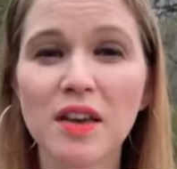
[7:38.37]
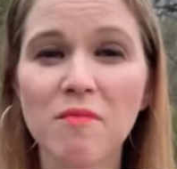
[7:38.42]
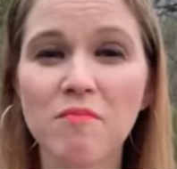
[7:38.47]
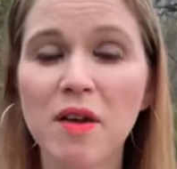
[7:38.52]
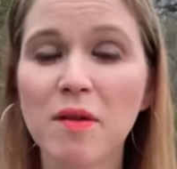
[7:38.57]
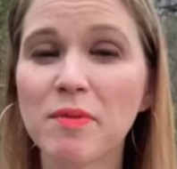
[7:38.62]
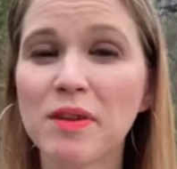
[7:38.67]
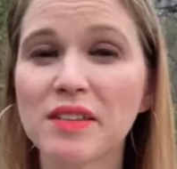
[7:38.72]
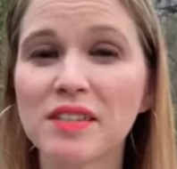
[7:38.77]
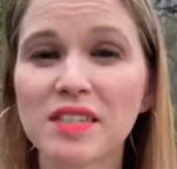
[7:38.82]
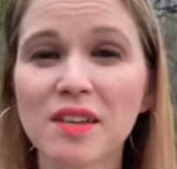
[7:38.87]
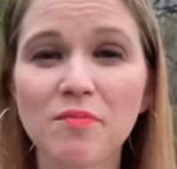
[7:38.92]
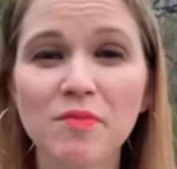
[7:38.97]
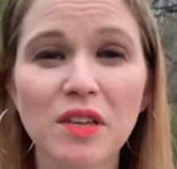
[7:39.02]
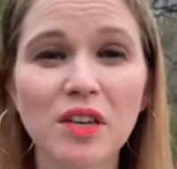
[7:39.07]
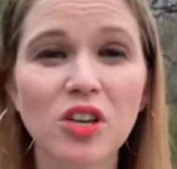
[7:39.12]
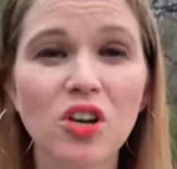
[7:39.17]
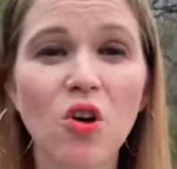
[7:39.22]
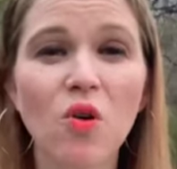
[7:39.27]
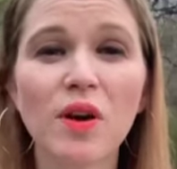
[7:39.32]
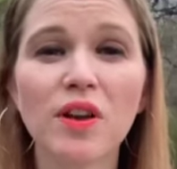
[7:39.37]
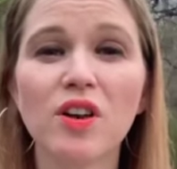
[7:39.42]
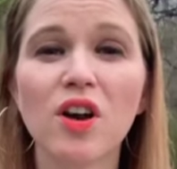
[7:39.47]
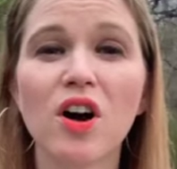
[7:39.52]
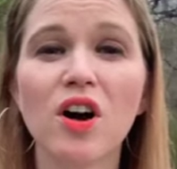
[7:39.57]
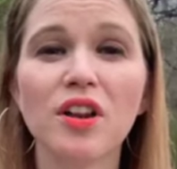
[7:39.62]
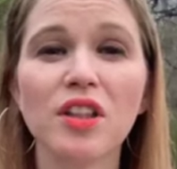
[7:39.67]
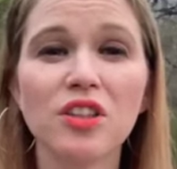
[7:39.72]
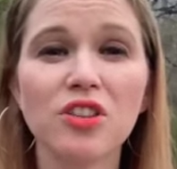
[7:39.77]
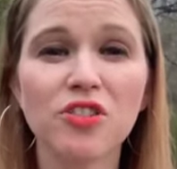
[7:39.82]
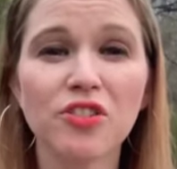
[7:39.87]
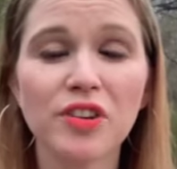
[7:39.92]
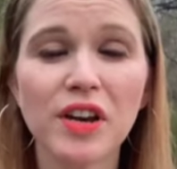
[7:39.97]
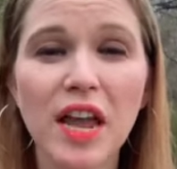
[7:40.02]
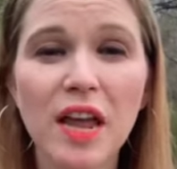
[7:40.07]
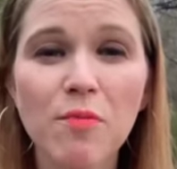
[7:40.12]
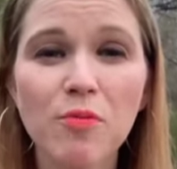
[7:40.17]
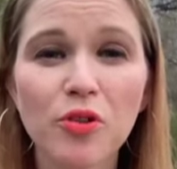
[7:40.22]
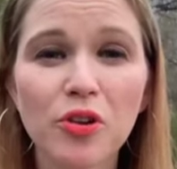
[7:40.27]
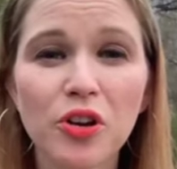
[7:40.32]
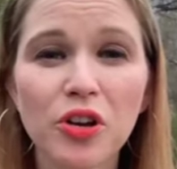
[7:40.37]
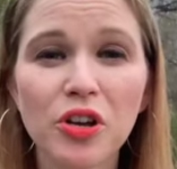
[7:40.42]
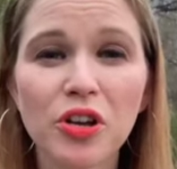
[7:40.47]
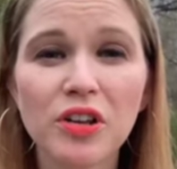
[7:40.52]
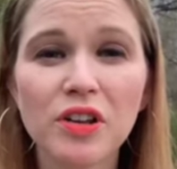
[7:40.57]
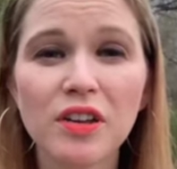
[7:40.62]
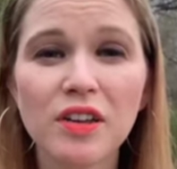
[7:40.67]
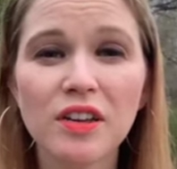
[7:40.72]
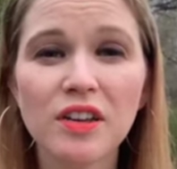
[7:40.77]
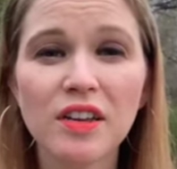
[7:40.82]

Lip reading: maybe it's something going on in your neighborhood.